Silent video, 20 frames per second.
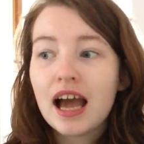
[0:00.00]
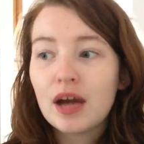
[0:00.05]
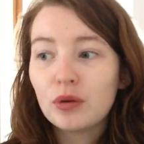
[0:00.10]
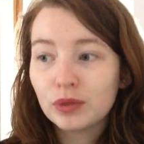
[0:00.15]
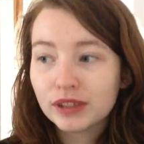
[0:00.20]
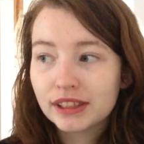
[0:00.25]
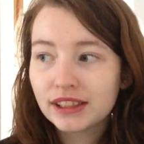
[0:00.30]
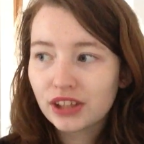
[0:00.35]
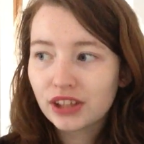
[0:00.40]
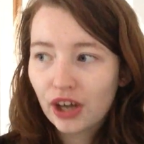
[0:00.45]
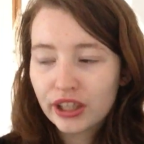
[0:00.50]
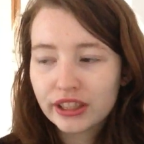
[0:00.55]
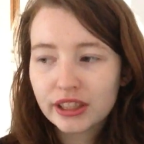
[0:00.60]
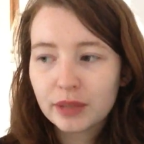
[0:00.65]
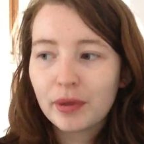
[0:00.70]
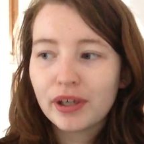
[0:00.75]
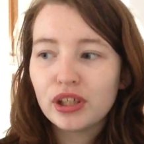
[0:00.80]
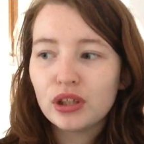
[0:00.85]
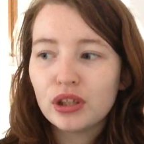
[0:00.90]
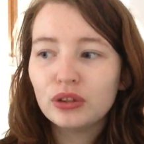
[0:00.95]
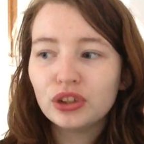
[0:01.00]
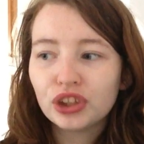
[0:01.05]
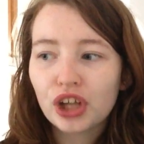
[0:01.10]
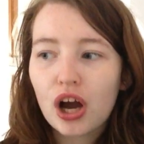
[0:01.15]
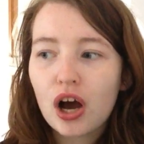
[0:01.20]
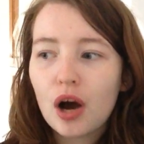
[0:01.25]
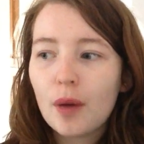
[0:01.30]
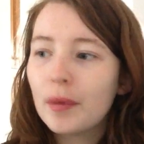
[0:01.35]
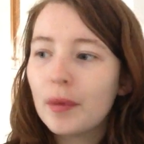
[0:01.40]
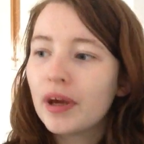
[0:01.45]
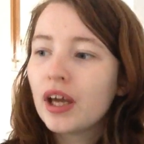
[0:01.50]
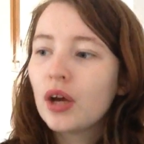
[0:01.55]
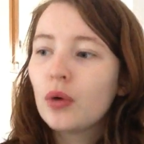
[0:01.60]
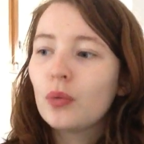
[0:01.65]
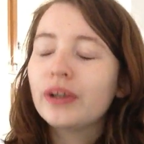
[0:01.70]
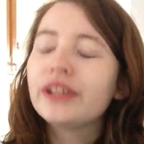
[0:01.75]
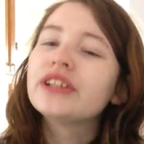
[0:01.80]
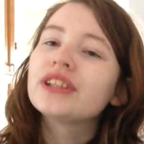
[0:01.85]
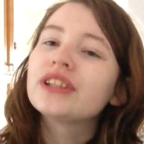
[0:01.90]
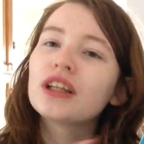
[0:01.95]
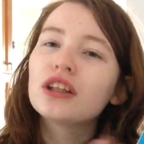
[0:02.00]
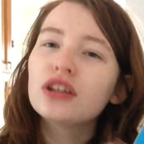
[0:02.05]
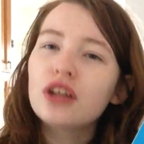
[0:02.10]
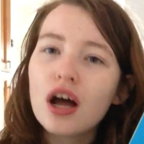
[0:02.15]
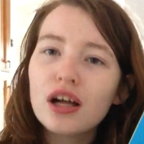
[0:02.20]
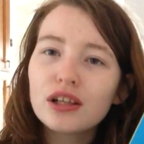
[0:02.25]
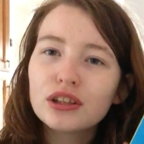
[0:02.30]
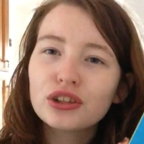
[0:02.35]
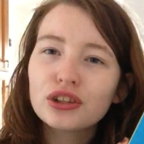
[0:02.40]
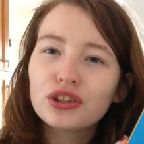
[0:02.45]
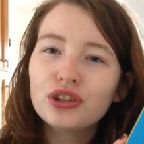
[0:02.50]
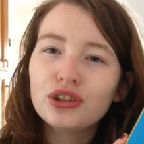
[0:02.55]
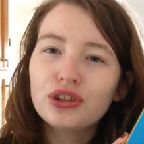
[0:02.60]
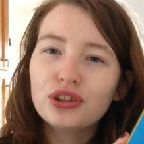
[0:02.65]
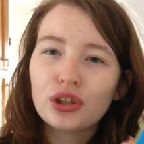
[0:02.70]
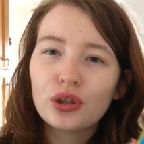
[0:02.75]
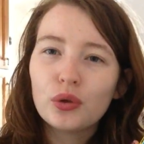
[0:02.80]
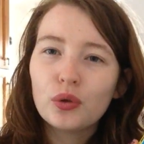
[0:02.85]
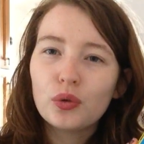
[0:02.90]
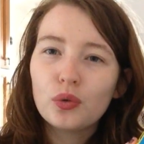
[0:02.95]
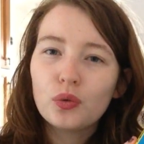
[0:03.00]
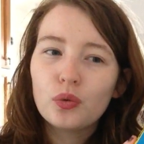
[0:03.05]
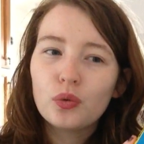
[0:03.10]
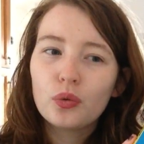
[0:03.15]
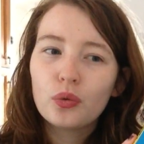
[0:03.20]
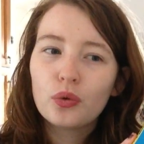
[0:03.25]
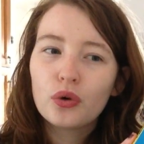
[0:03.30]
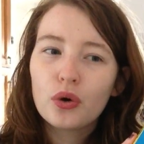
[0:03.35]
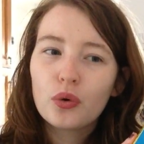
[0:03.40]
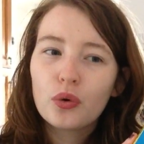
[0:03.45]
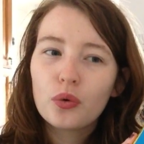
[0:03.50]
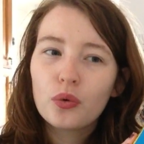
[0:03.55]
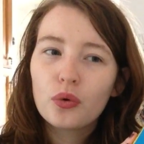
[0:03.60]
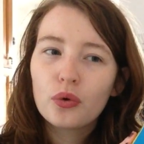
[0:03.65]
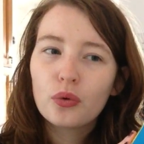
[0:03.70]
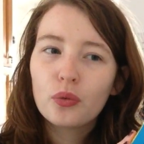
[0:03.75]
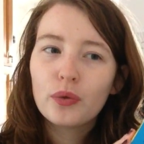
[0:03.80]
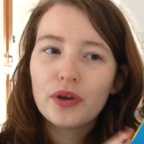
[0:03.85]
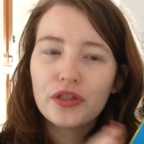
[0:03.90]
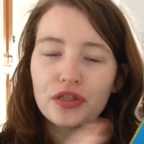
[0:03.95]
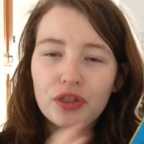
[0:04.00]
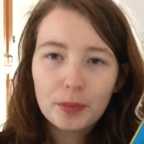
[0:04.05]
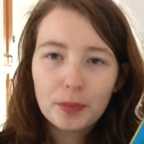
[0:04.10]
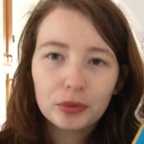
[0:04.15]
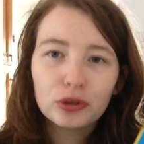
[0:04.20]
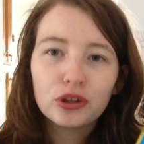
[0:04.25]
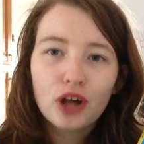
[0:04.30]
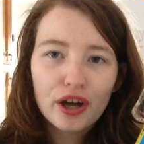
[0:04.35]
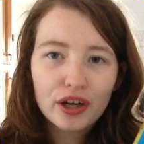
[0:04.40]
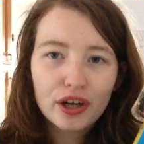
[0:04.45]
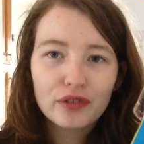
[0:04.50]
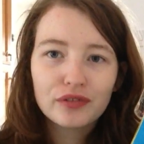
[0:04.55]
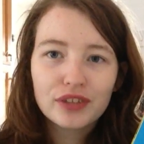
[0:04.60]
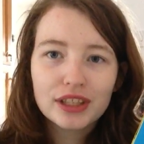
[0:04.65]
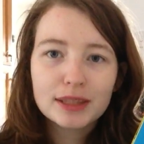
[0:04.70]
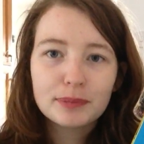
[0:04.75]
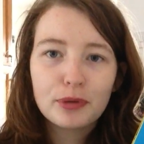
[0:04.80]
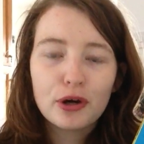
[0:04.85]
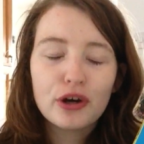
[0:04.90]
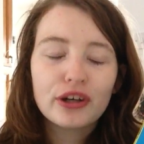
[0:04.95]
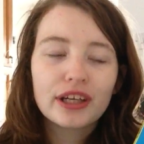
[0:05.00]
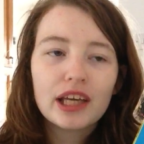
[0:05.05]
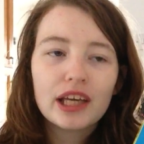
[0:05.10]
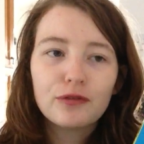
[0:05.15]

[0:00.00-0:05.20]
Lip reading: and was starting my new job, which is a lot to do with the plot of this book.